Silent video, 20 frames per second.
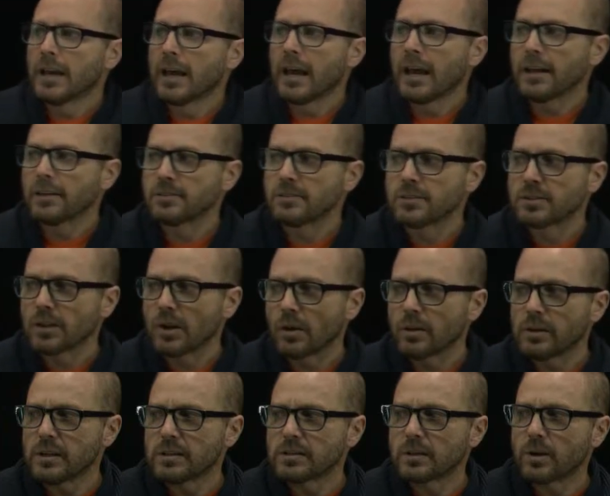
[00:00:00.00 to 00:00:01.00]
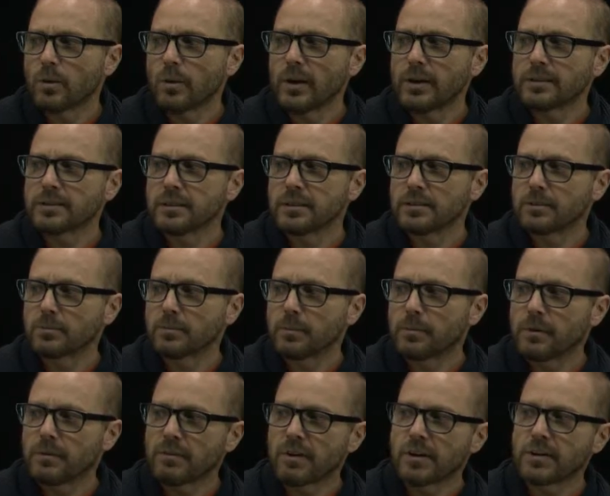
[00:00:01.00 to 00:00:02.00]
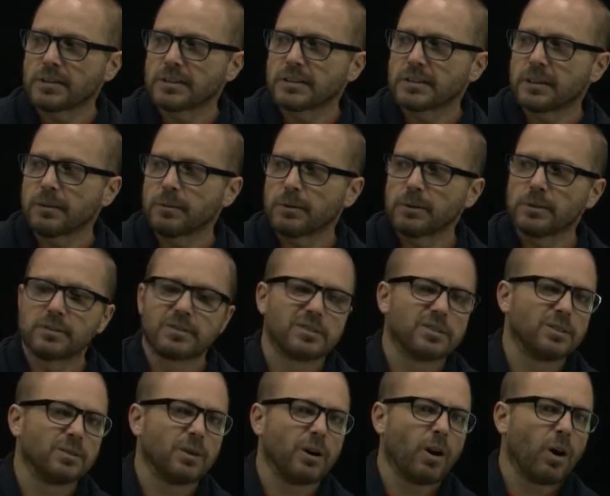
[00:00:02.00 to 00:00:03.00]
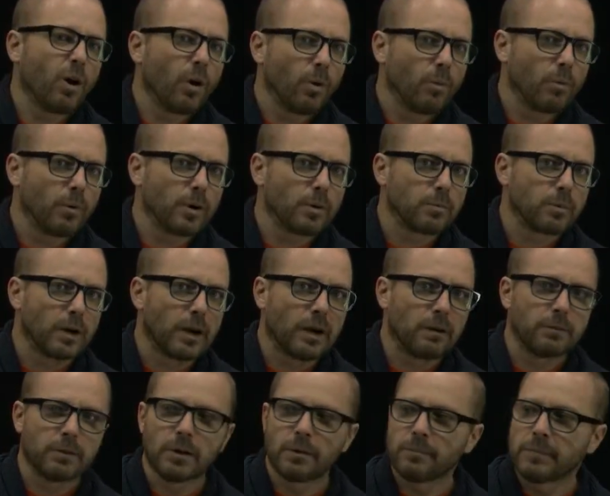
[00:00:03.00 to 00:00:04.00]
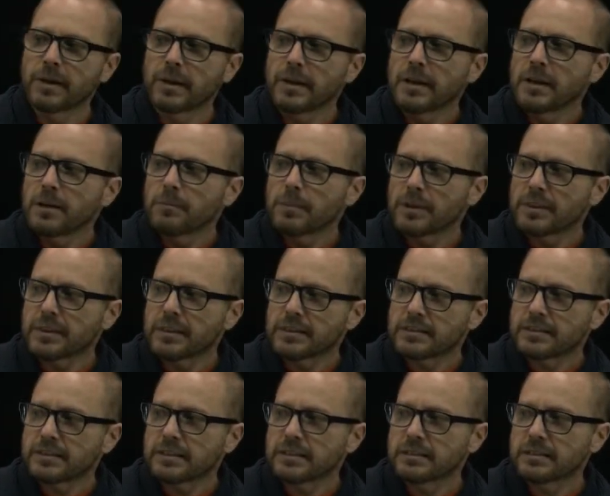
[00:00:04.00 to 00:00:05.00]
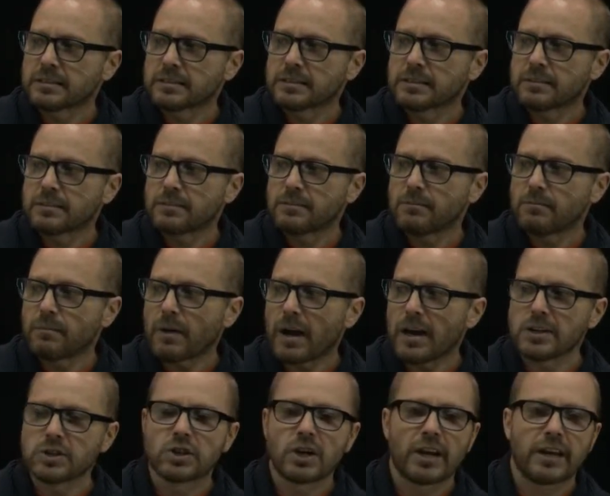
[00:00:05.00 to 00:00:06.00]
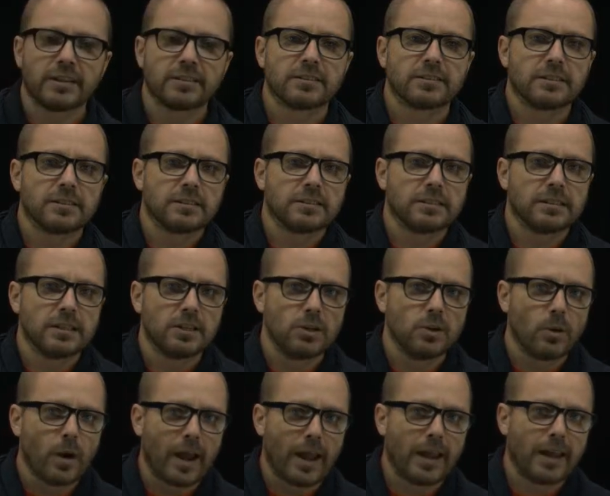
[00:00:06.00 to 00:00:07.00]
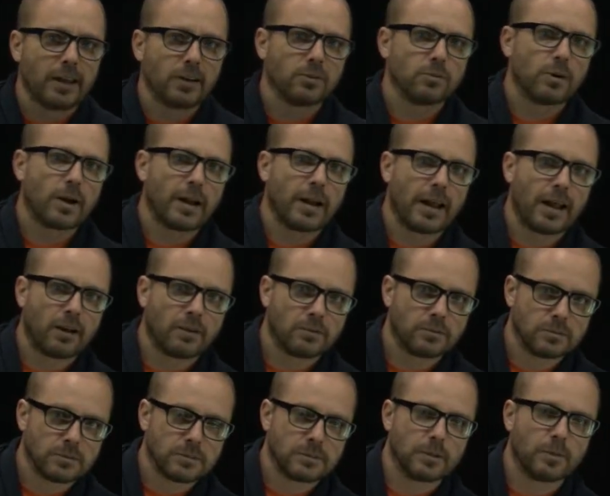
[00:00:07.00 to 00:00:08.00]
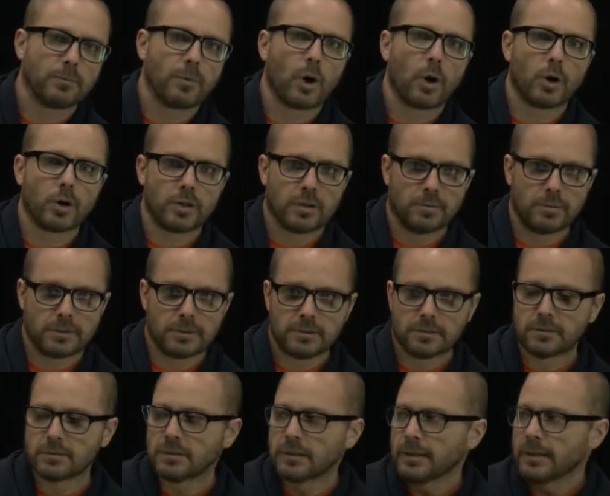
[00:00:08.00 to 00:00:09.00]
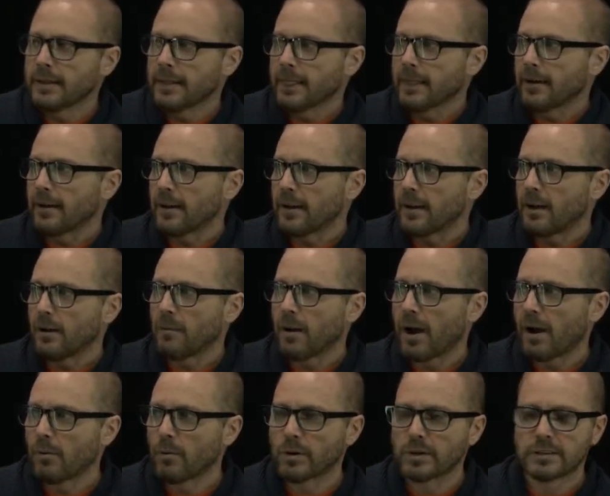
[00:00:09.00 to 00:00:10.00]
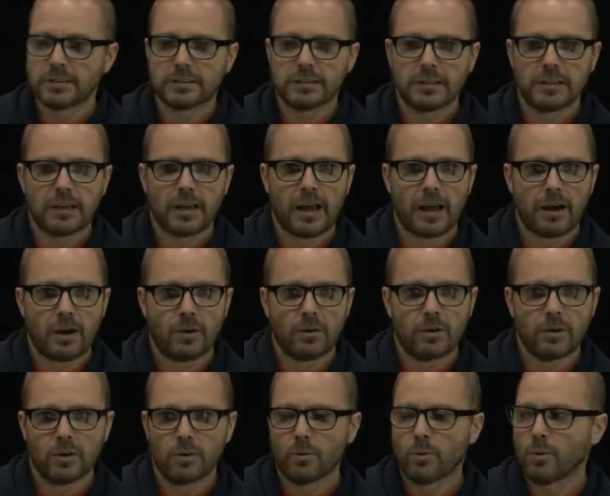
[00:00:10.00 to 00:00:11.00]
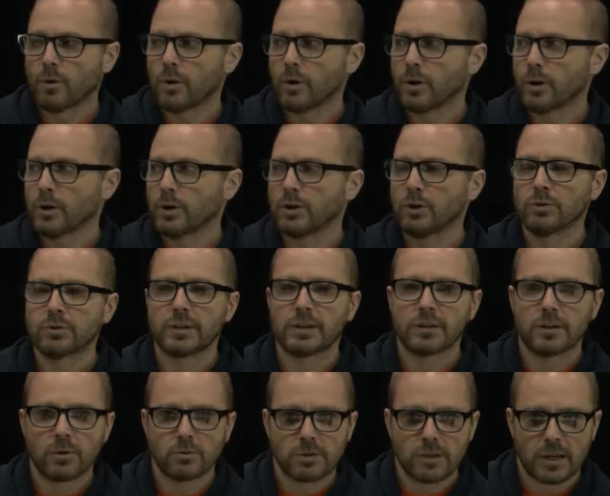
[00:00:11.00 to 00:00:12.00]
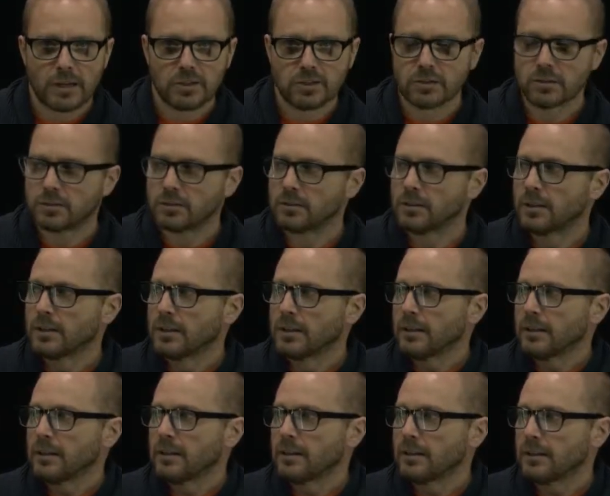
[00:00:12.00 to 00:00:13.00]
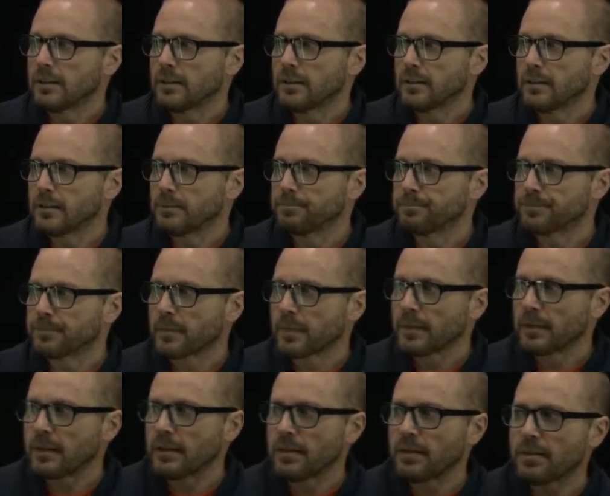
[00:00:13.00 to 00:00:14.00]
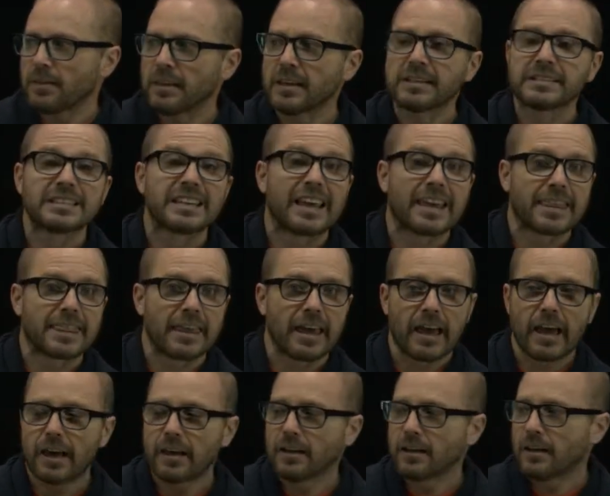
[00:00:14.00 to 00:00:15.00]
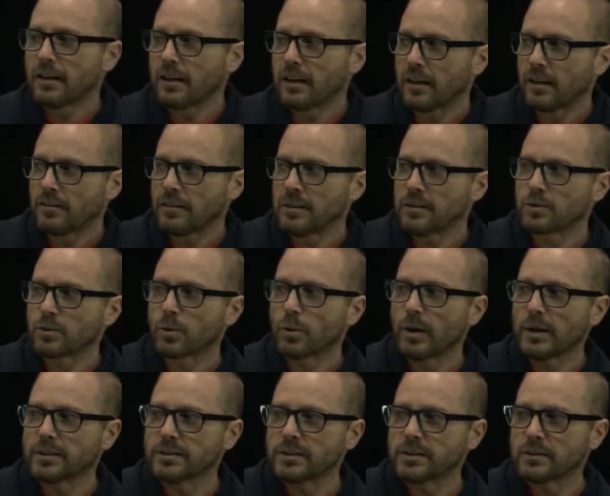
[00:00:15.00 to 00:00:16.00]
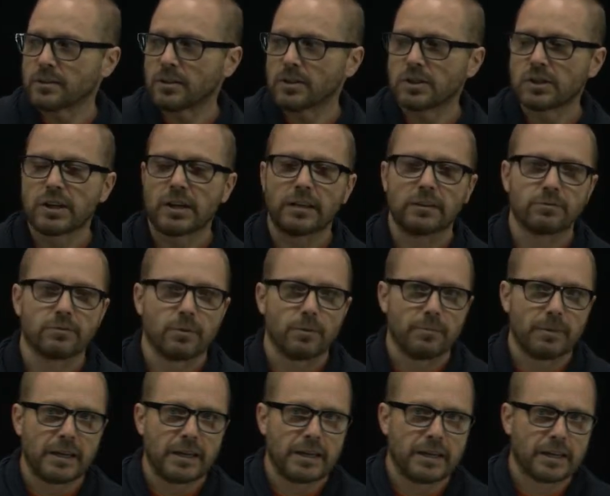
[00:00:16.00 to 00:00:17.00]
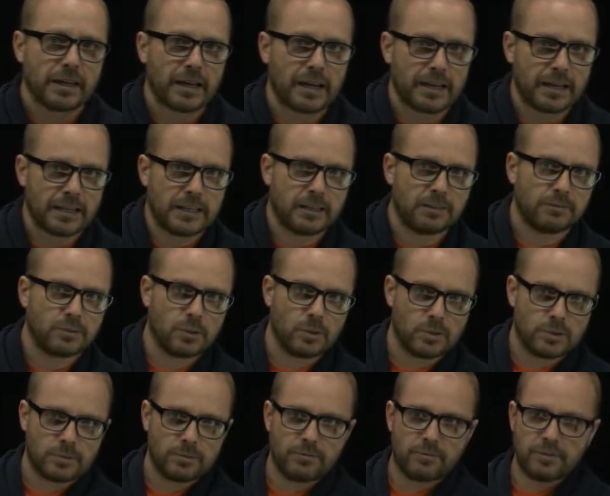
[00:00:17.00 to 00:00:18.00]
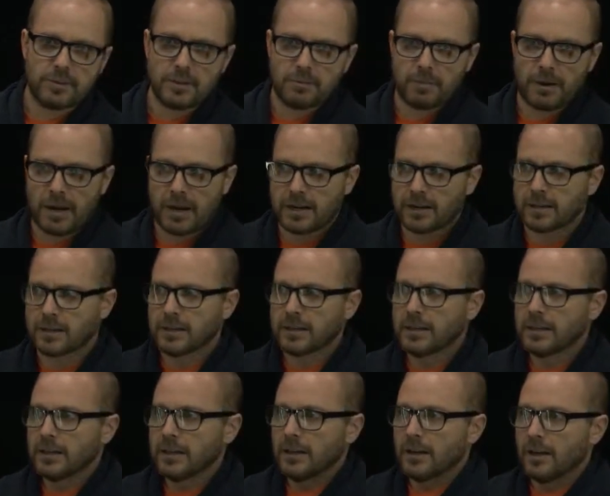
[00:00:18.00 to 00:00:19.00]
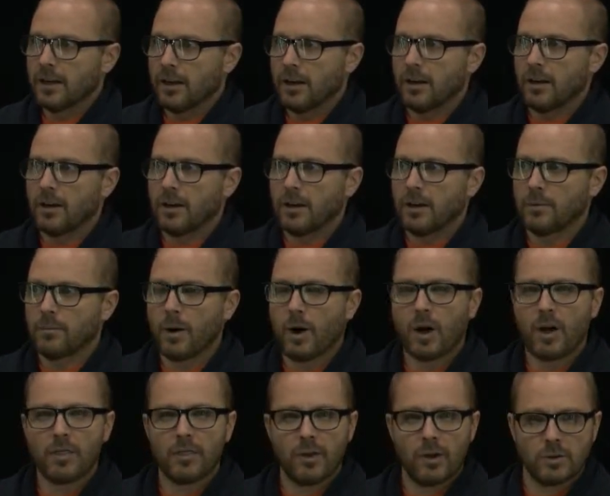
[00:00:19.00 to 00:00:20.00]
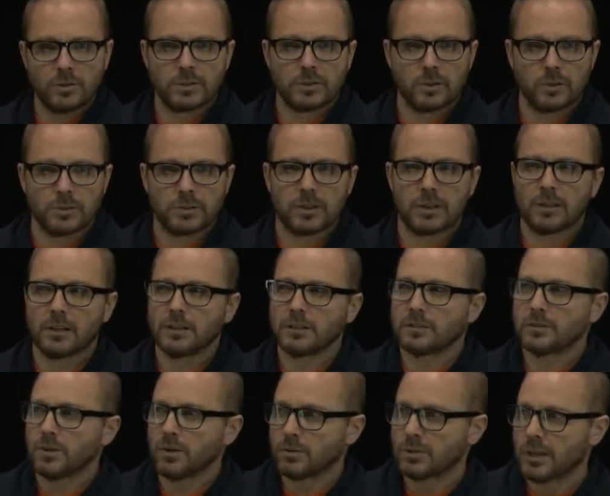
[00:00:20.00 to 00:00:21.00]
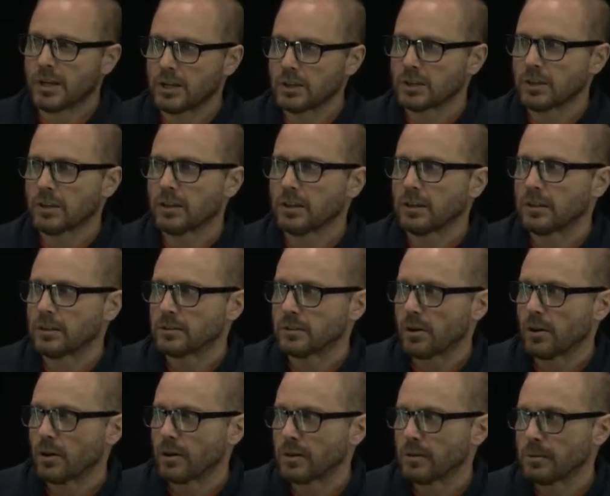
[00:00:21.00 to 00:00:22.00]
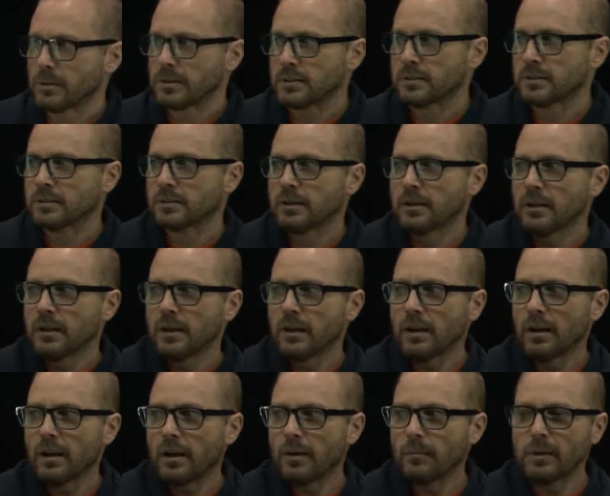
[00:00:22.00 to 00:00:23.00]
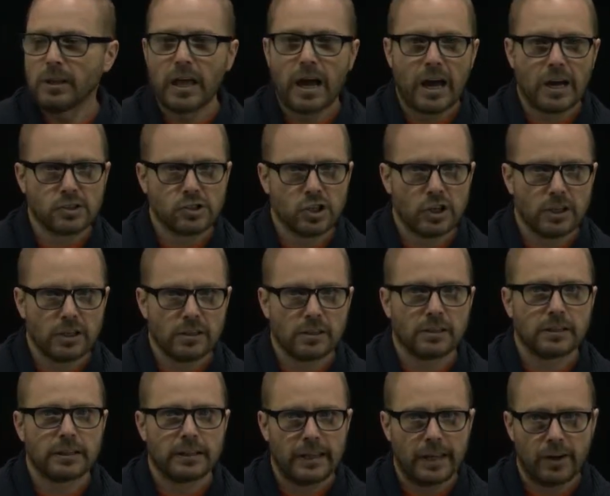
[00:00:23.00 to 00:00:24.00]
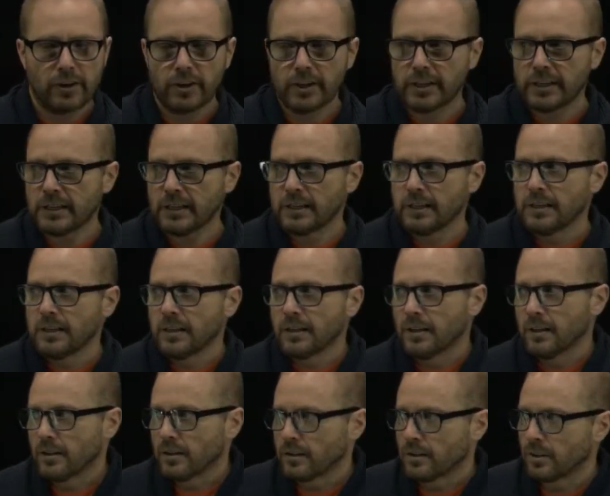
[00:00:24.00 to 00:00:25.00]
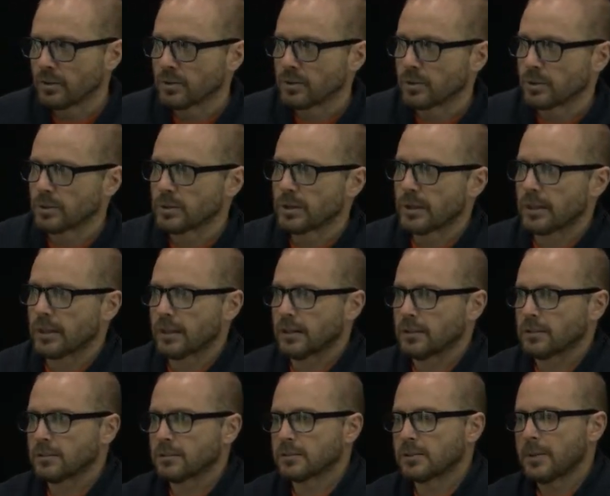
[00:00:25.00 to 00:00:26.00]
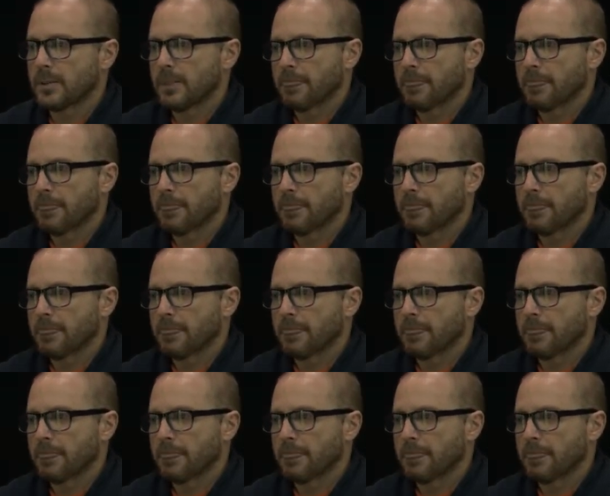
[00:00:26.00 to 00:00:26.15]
And so these quizzes will be very similar to a homework problem, but this is my chance to see you handwrite out some arguments. I want to see how you're using notation and things like that. And these quizzes are a chance for me to kind of give you some feedback on those sorts of things. Notation things, arguments, logic, clarity, those sorts of things.